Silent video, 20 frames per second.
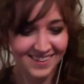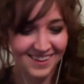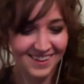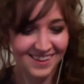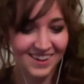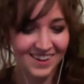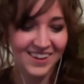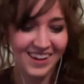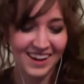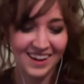
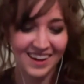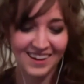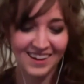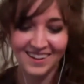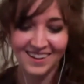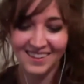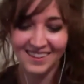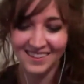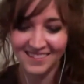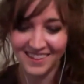Oh
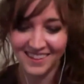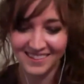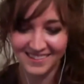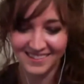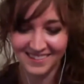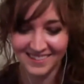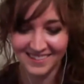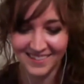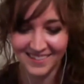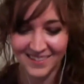yeah, I love that
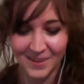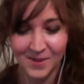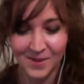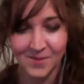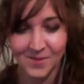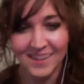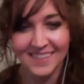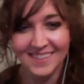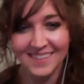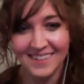scene so
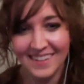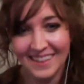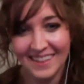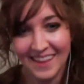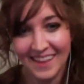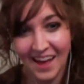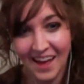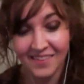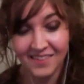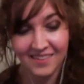much. In
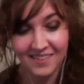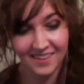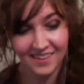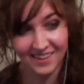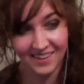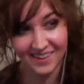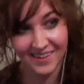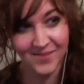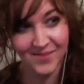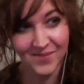that
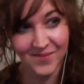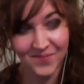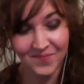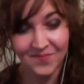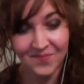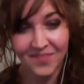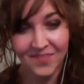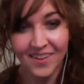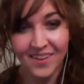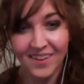scene,
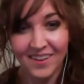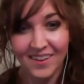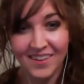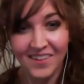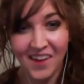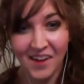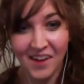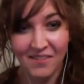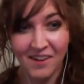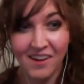
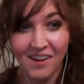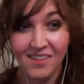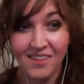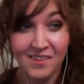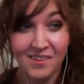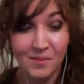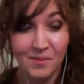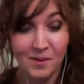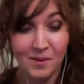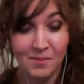you have all
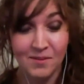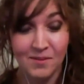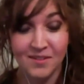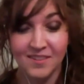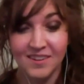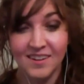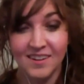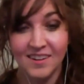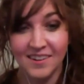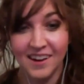these people
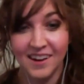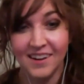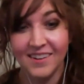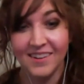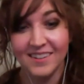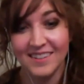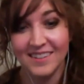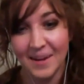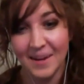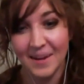sitting around
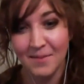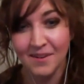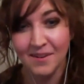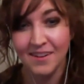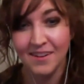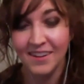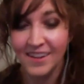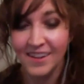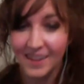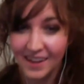a
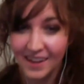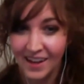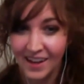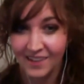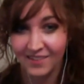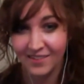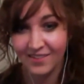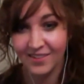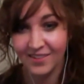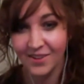table,
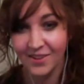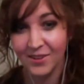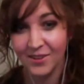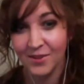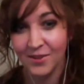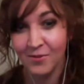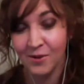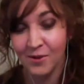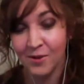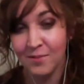and
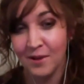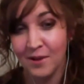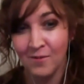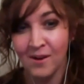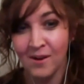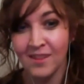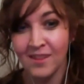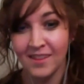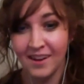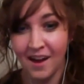slowly, one by
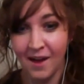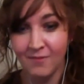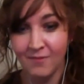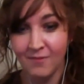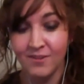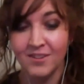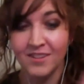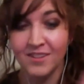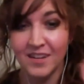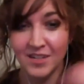one, the
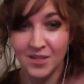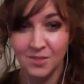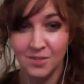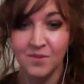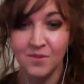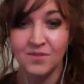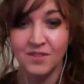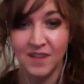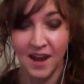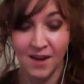conversation
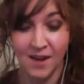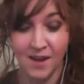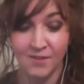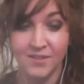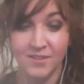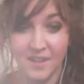moves down to